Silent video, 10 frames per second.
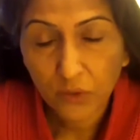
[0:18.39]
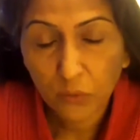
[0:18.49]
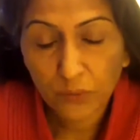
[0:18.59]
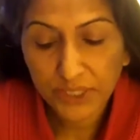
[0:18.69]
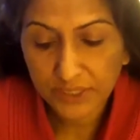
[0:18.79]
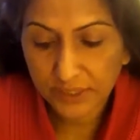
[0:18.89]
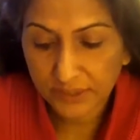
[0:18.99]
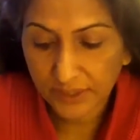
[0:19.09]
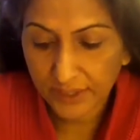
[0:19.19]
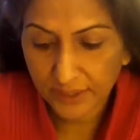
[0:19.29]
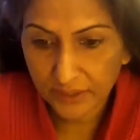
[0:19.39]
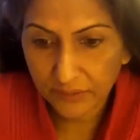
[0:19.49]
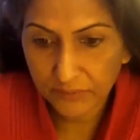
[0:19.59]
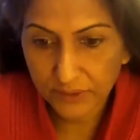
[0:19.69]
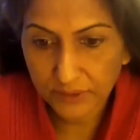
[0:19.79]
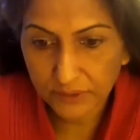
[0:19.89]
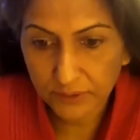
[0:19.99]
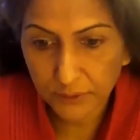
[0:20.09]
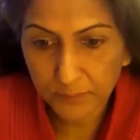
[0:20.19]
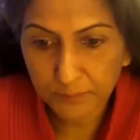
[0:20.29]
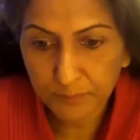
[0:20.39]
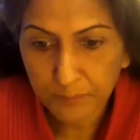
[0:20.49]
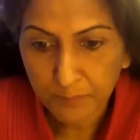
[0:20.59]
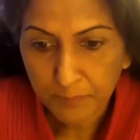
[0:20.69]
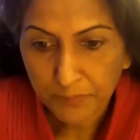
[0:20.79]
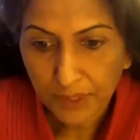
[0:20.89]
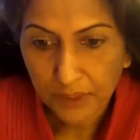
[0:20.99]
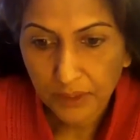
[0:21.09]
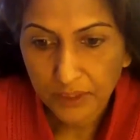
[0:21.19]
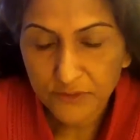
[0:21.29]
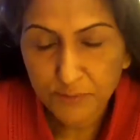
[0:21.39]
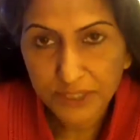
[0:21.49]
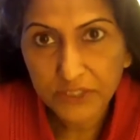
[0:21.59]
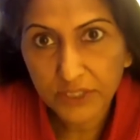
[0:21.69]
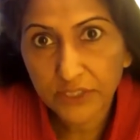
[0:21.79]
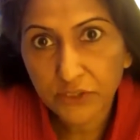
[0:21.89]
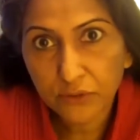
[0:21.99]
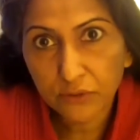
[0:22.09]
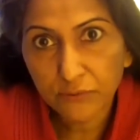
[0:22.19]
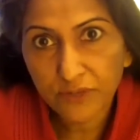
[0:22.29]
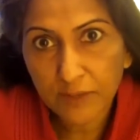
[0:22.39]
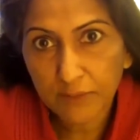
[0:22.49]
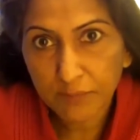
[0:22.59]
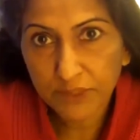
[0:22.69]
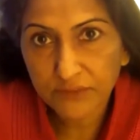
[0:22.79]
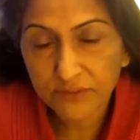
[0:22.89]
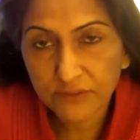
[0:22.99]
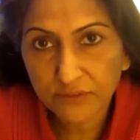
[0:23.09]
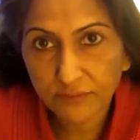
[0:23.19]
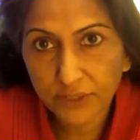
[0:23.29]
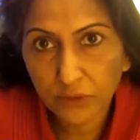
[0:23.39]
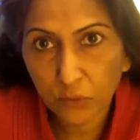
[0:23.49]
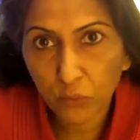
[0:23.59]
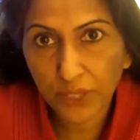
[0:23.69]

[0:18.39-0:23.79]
We did have a special issue of Family Business Review